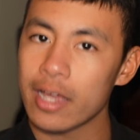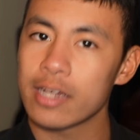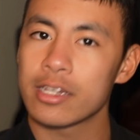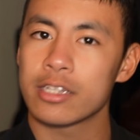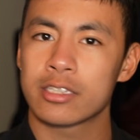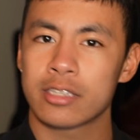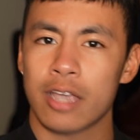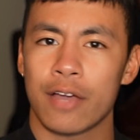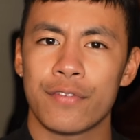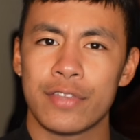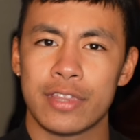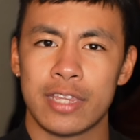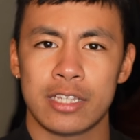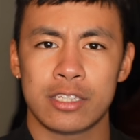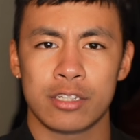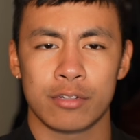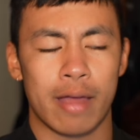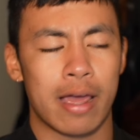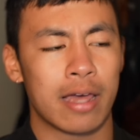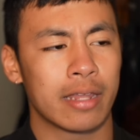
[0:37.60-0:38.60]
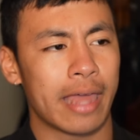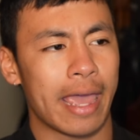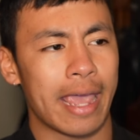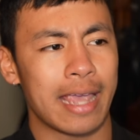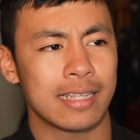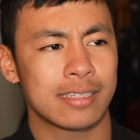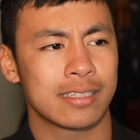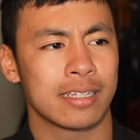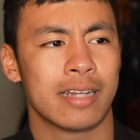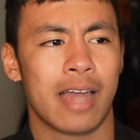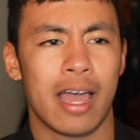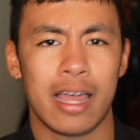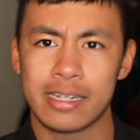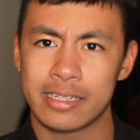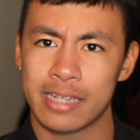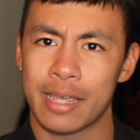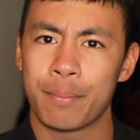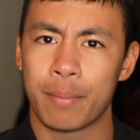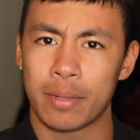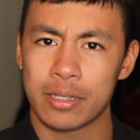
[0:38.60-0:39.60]
I discovered this around 8 to 9,
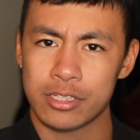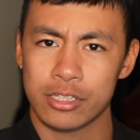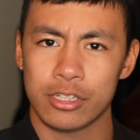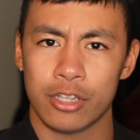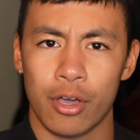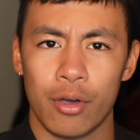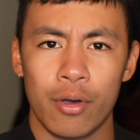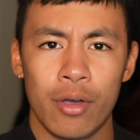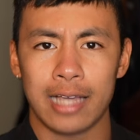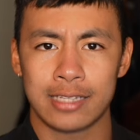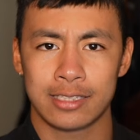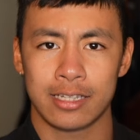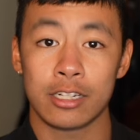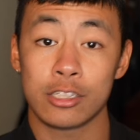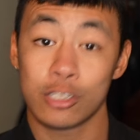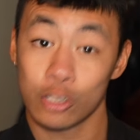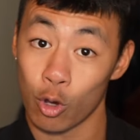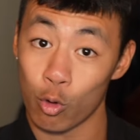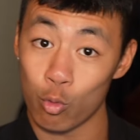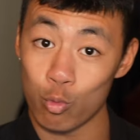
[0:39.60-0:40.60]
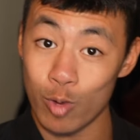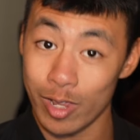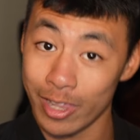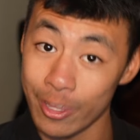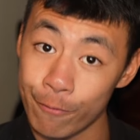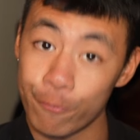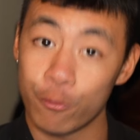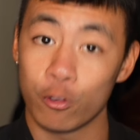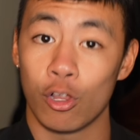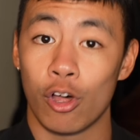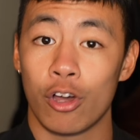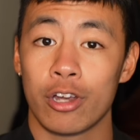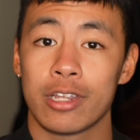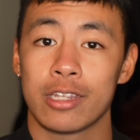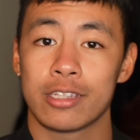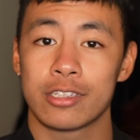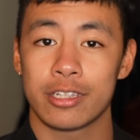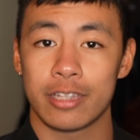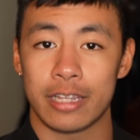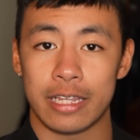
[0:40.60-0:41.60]
10 months ago, I started to go really full on
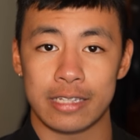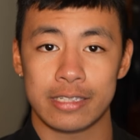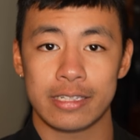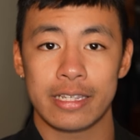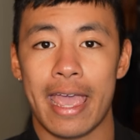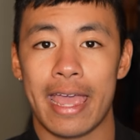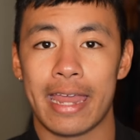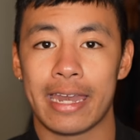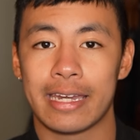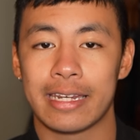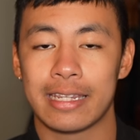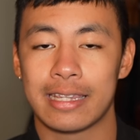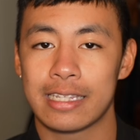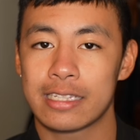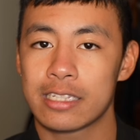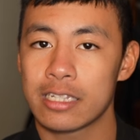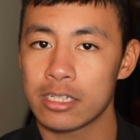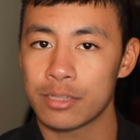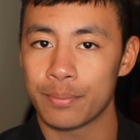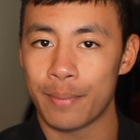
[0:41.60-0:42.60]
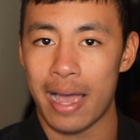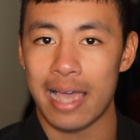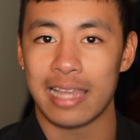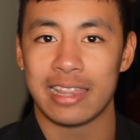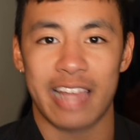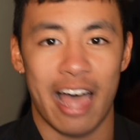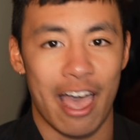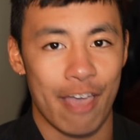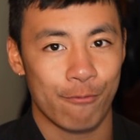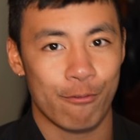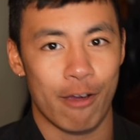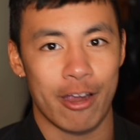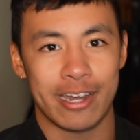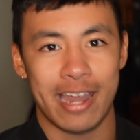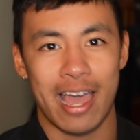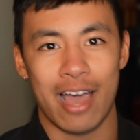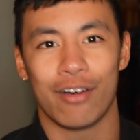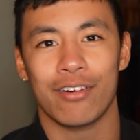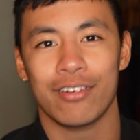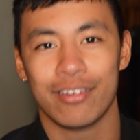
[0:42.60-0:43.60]
into this. And this is my life right
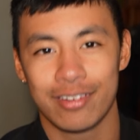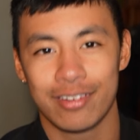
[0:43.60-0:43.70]
now.